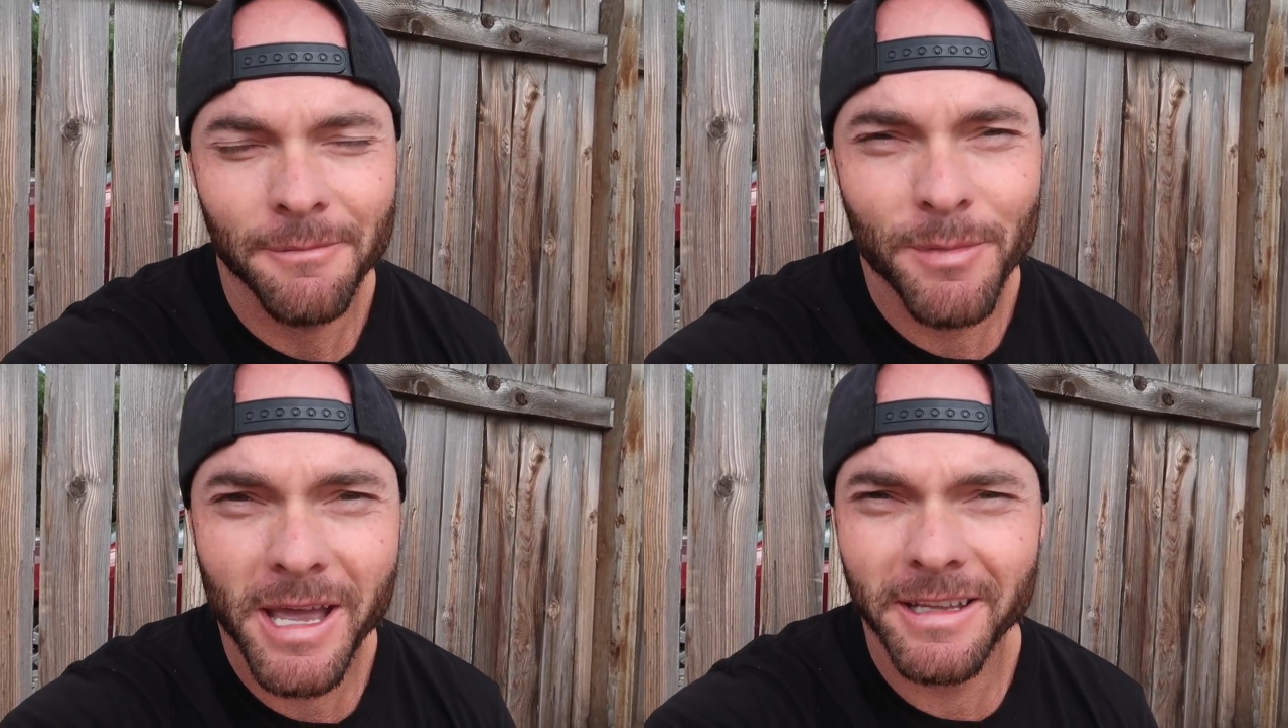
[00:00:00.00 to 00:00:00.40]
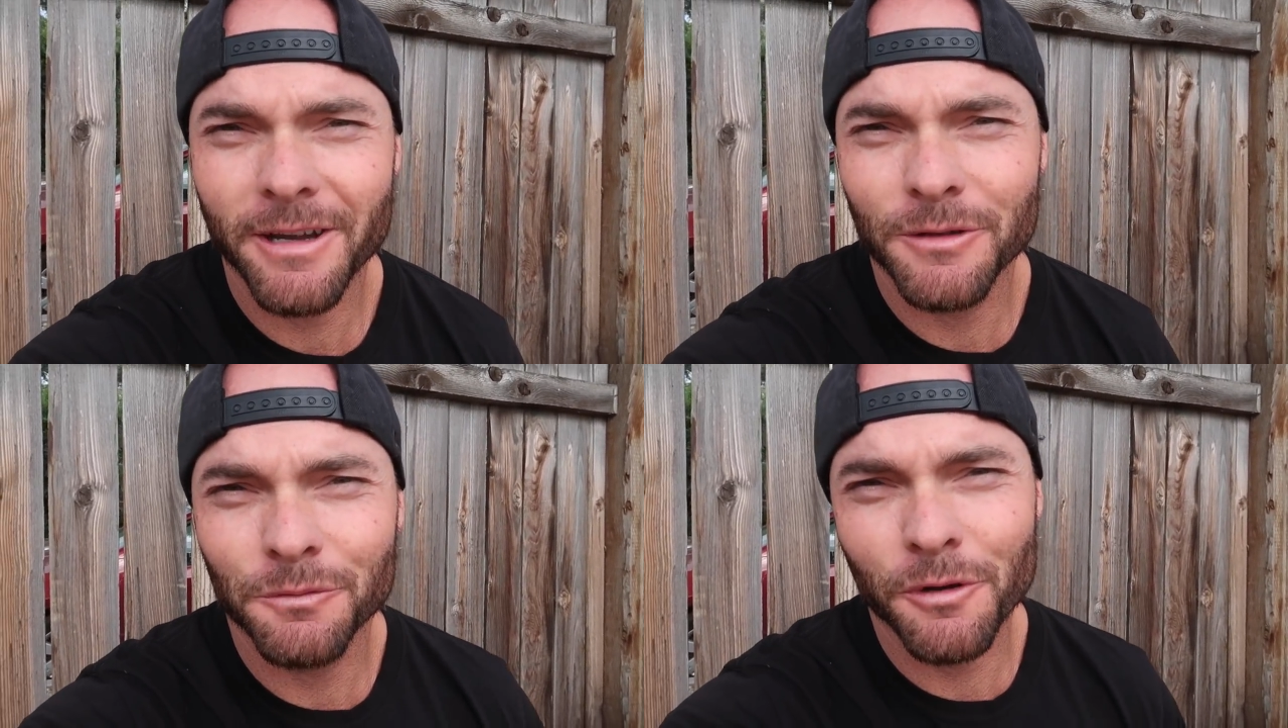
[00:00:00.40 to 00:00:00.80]
Man,
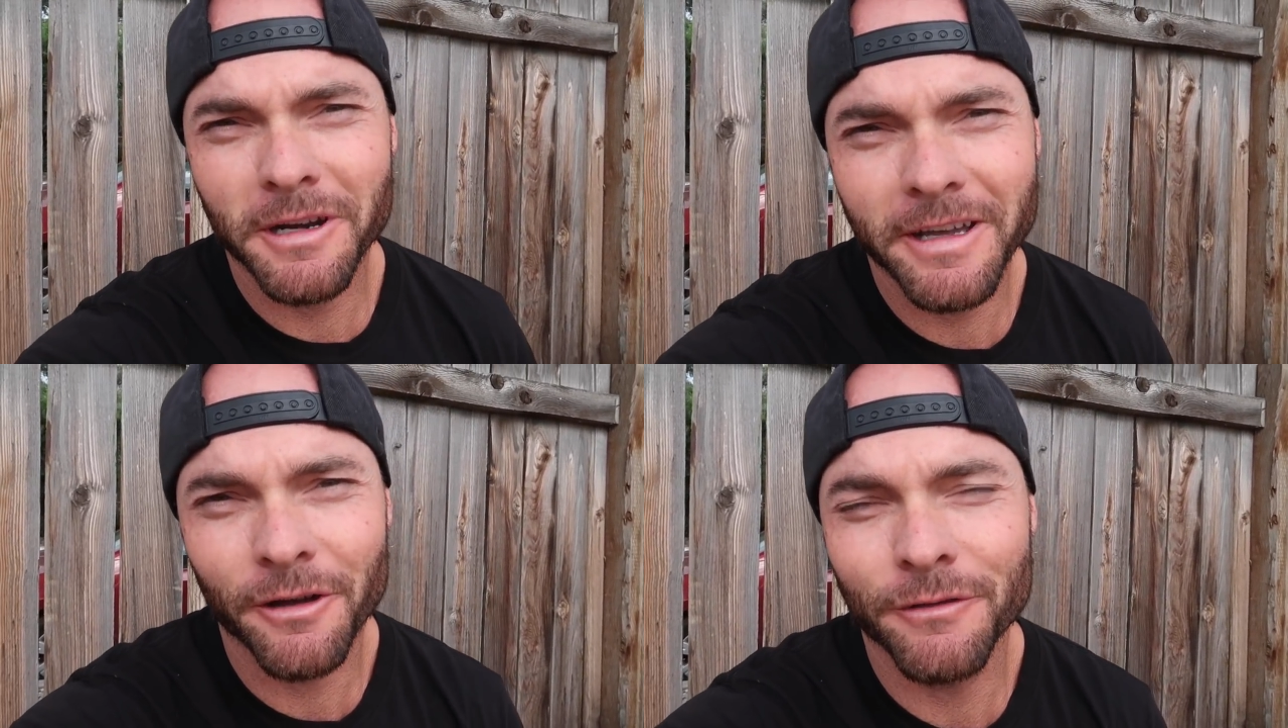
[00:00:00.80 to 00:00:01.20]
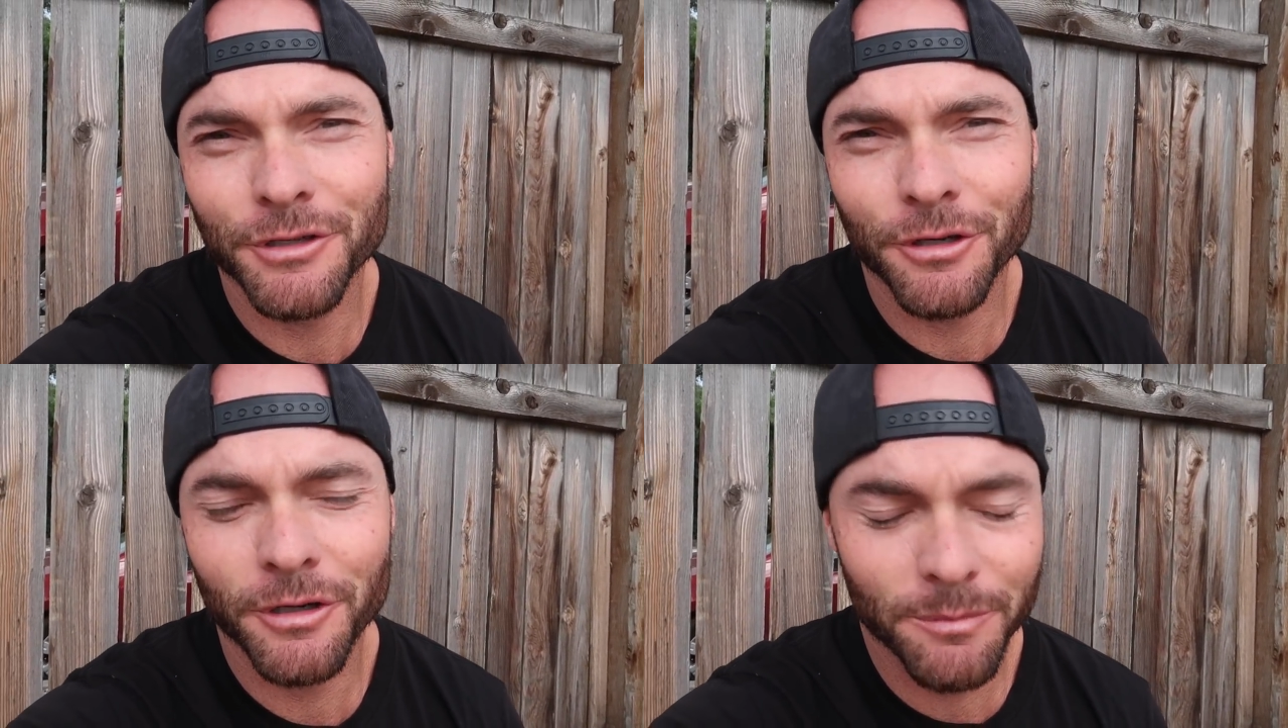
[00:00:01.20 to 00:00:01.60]
that was one hell of a
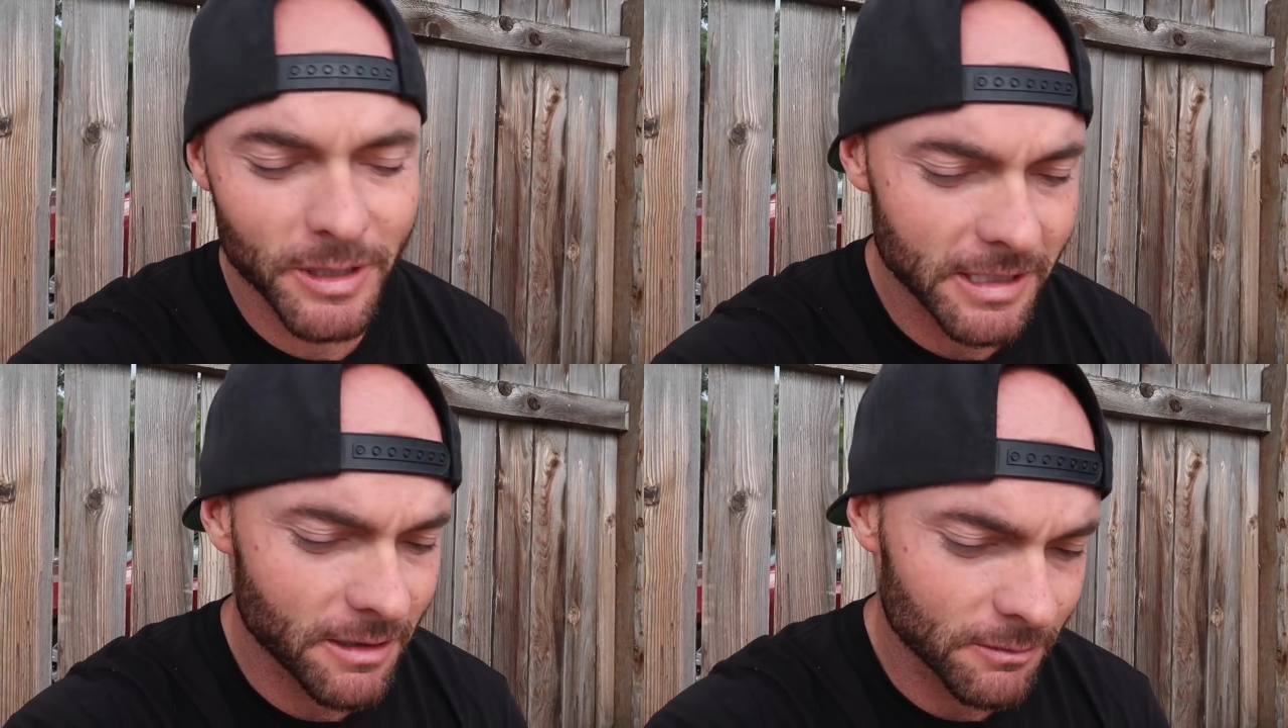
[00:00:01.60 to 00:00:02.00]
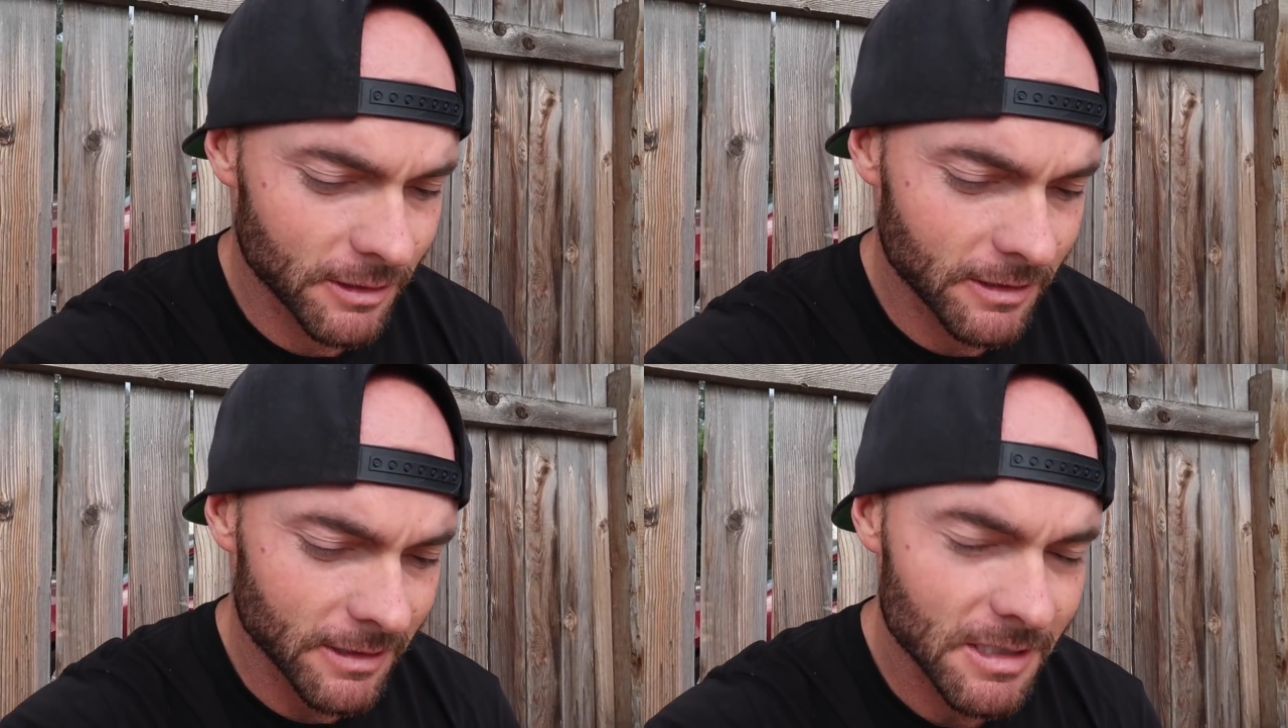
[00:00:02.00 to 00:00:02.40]
journey being able
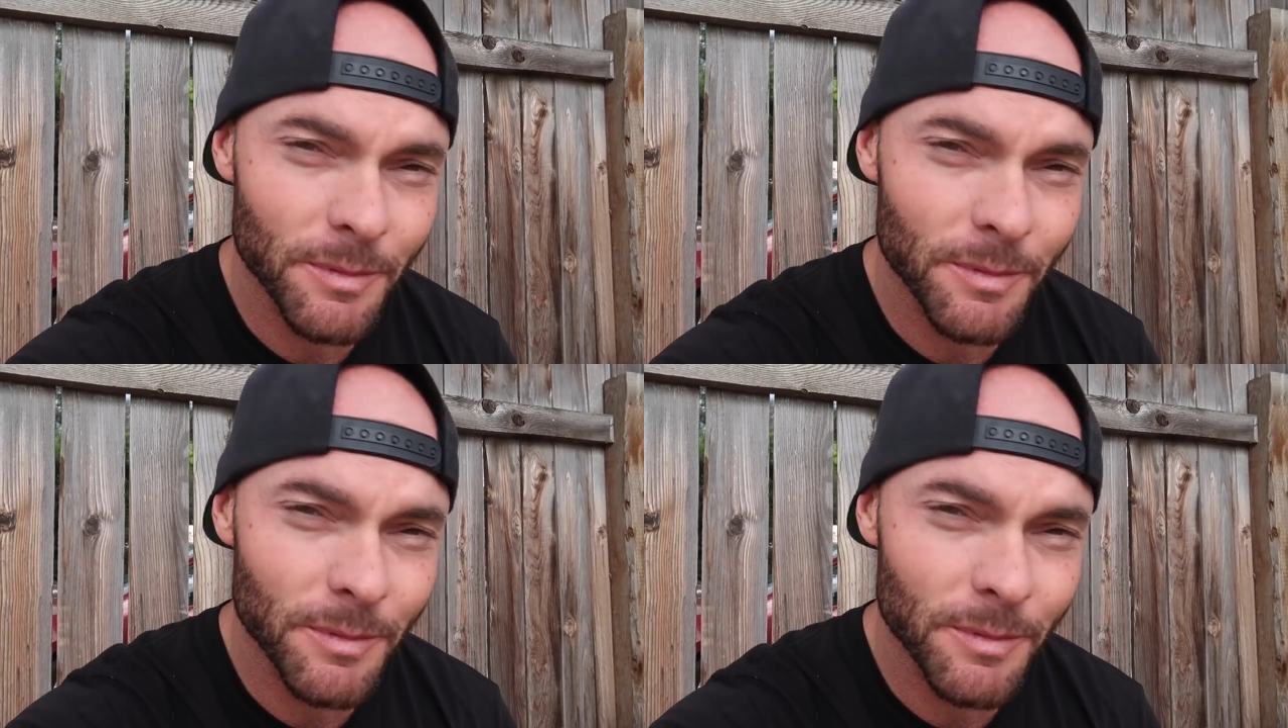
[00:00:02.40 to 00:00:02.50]
to